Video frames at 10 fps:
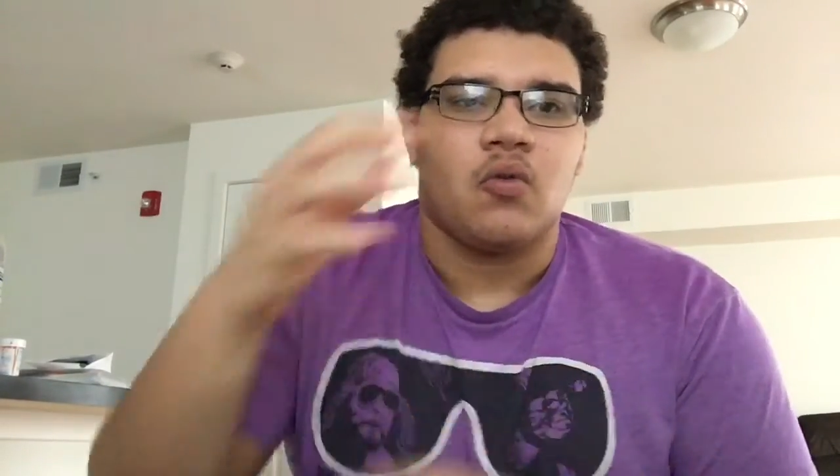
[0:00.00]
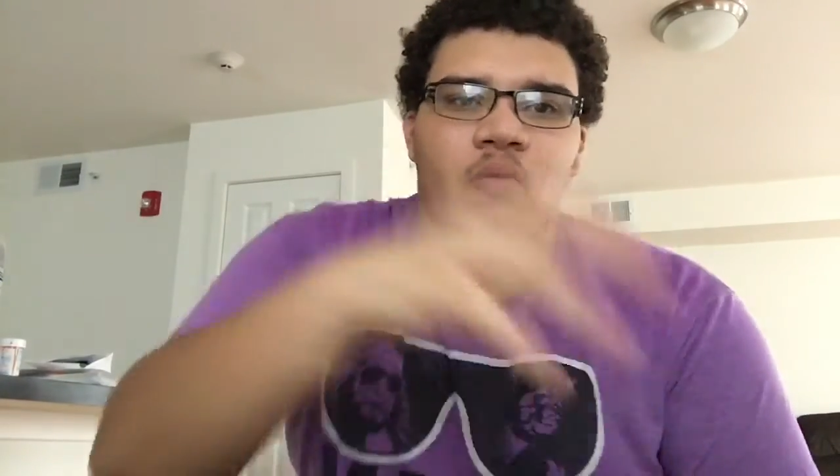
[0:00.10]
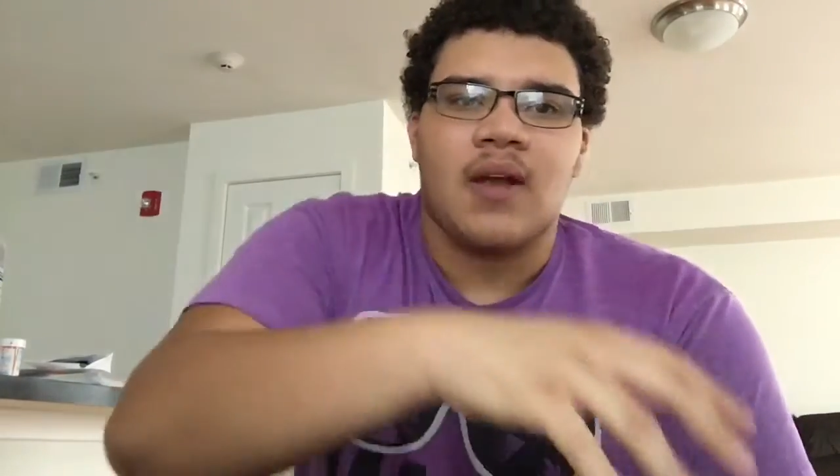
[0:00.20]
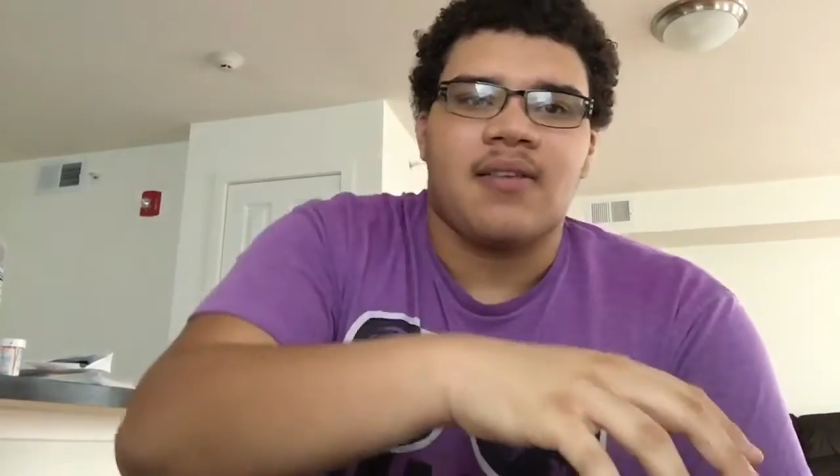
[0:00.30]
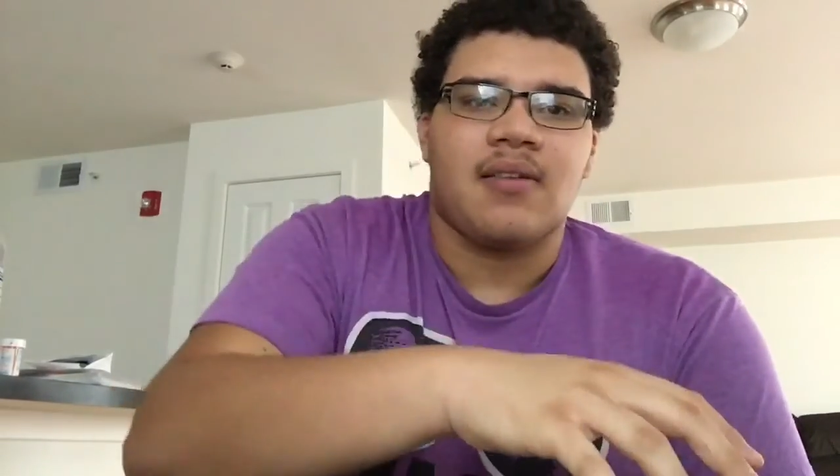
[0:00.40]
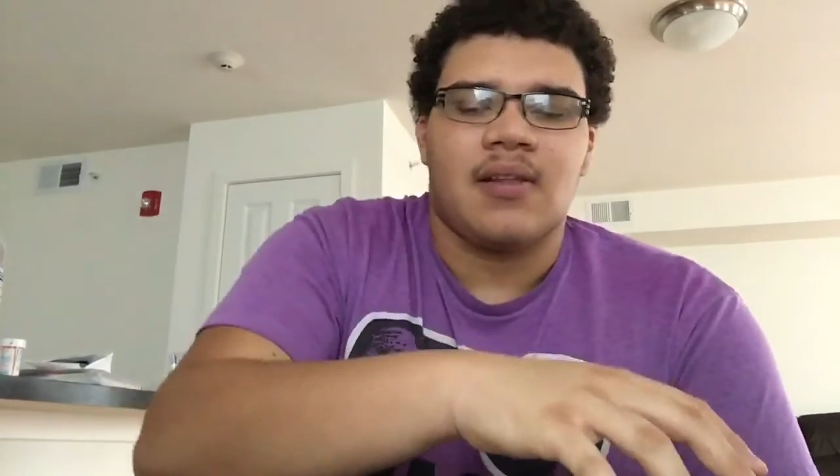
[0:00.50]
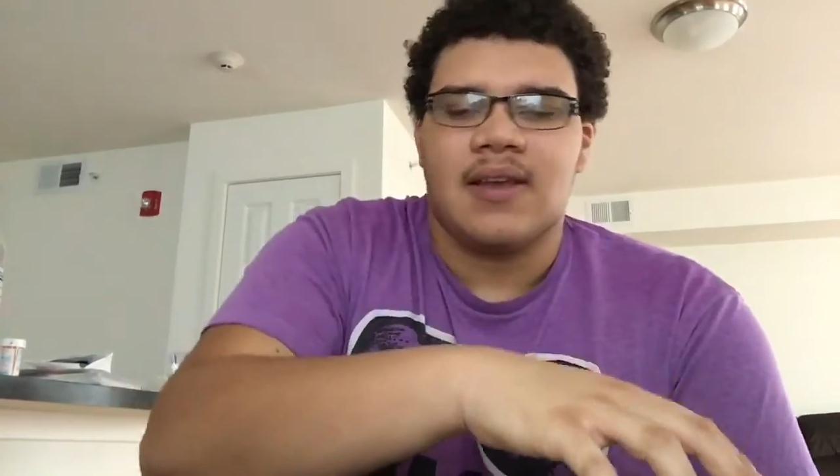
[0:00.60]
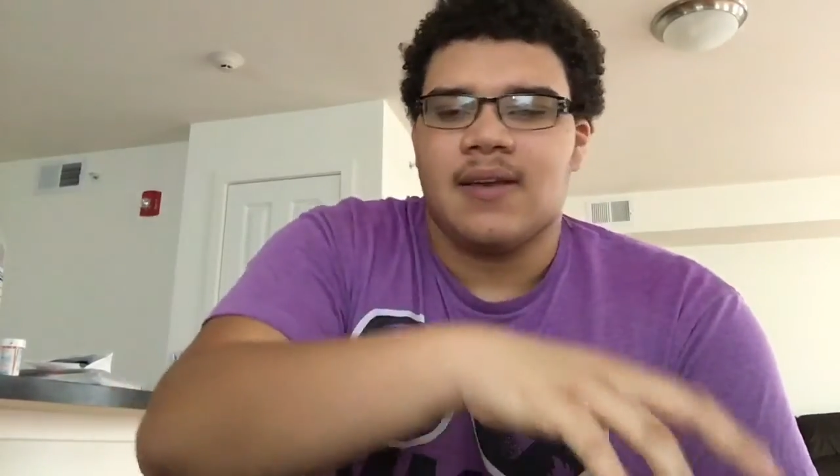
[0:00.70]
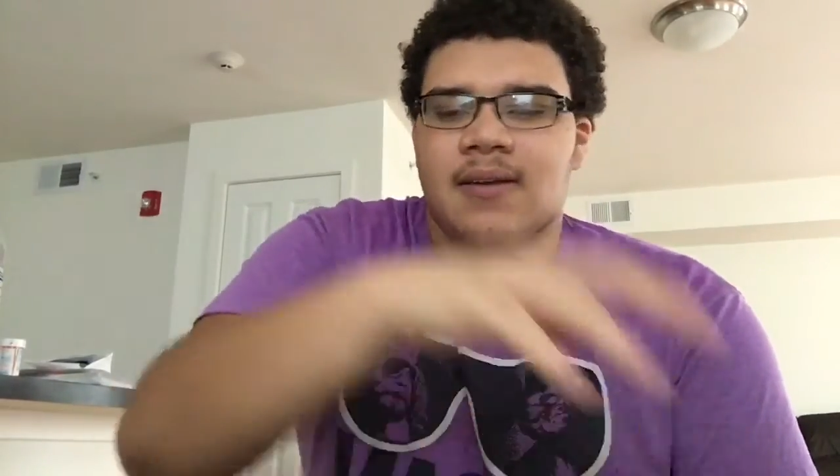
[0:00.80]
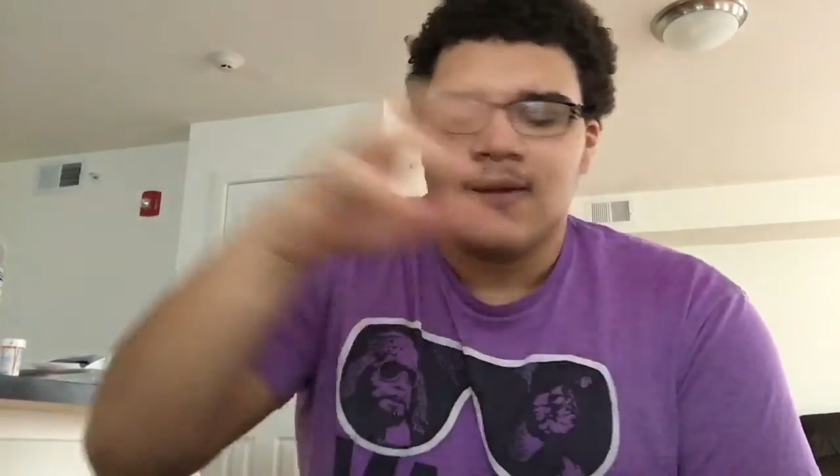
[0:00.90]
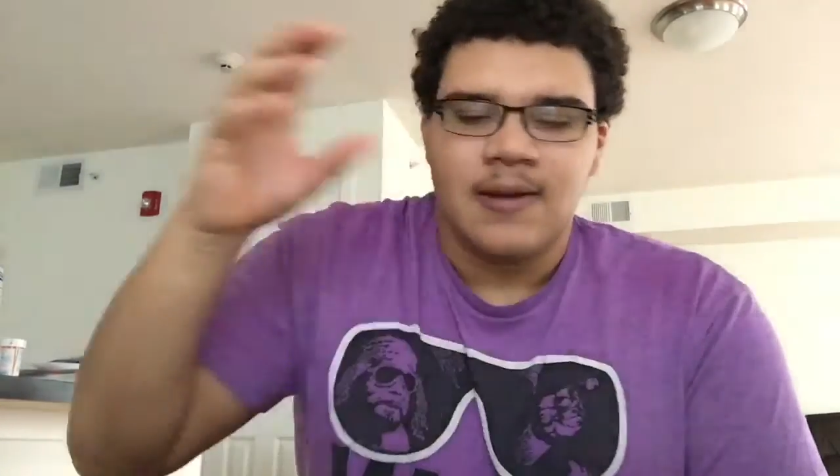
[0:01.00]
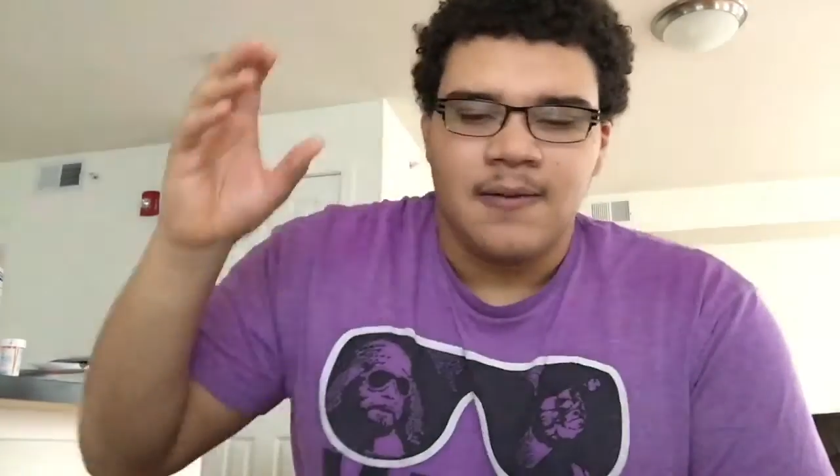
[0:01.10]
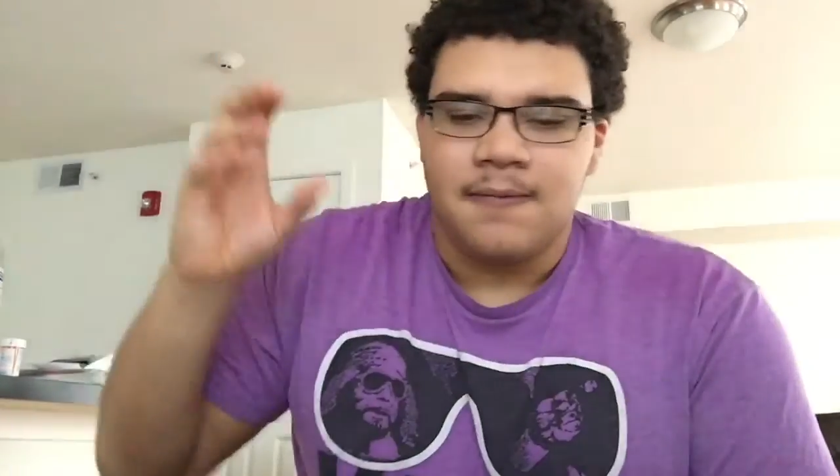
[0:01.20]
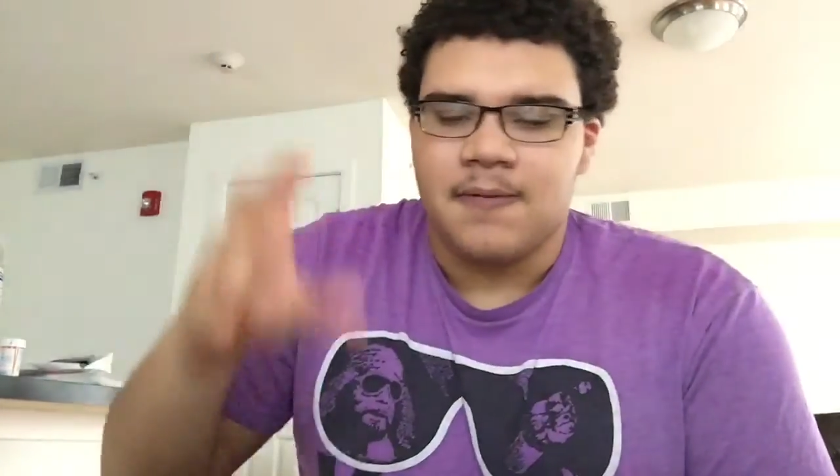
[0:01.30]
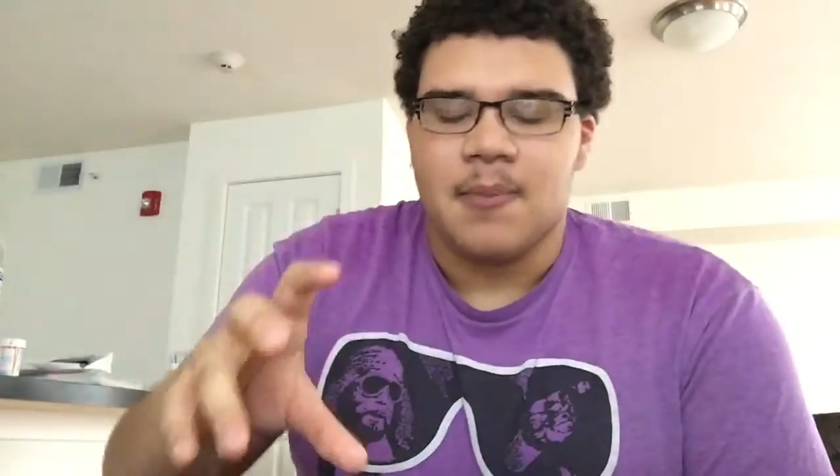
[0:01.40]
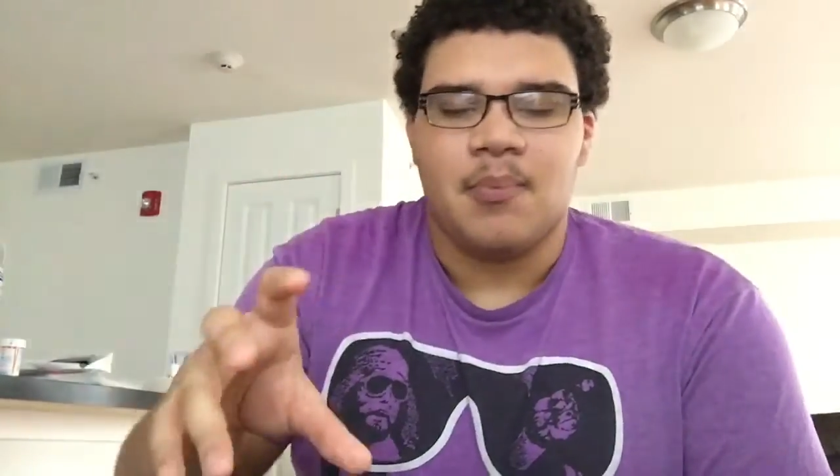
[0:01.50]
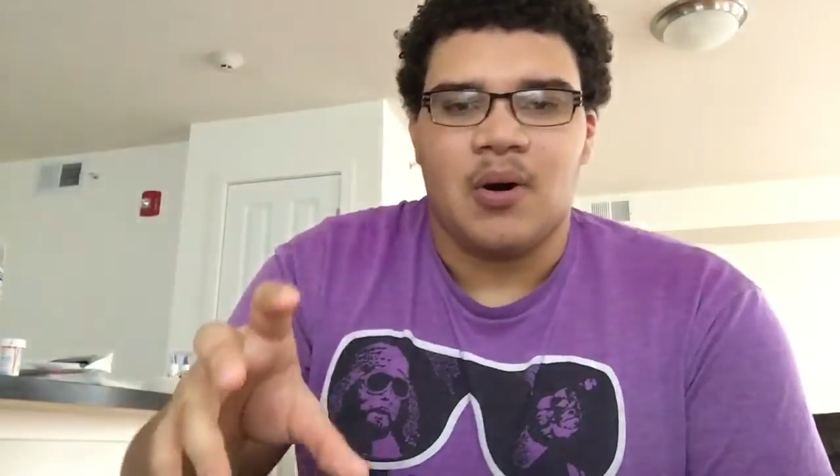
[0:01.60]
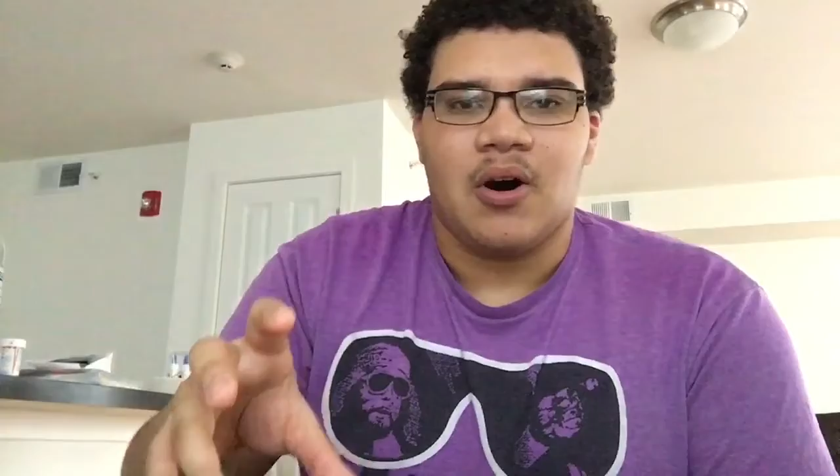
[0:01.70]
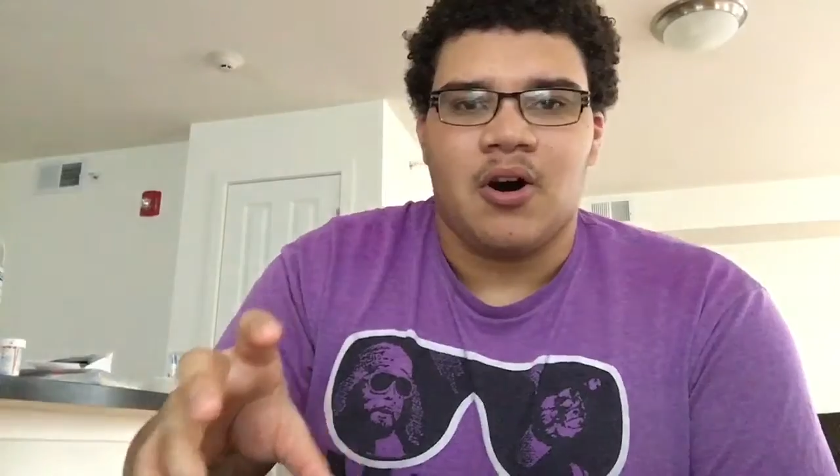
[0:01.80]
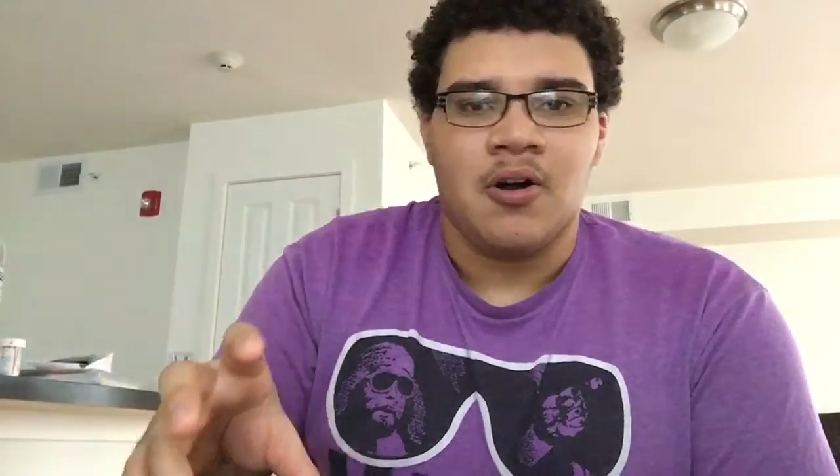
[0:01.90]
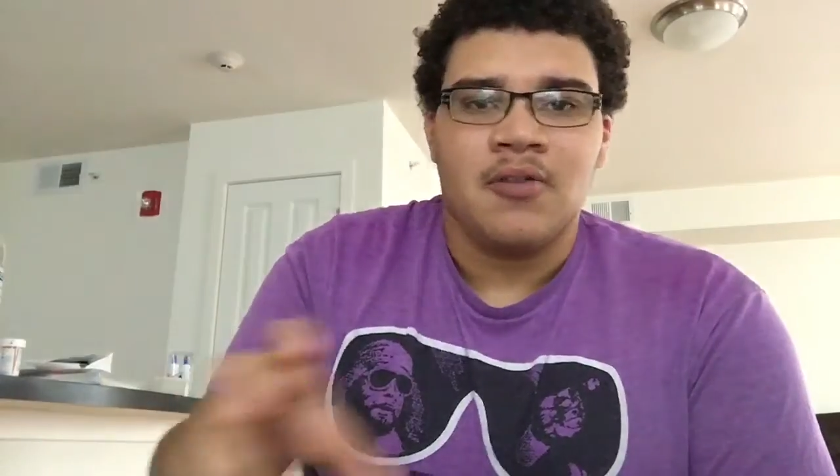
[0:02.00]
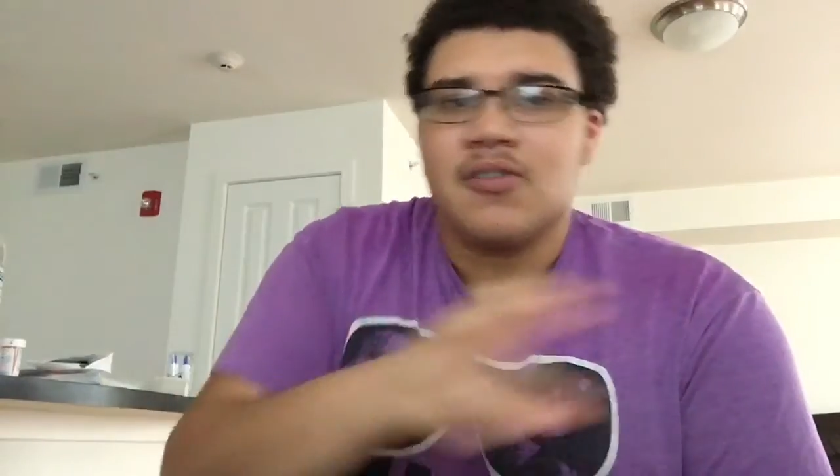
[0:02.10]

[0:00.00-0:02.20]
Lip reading: Wrestling, football,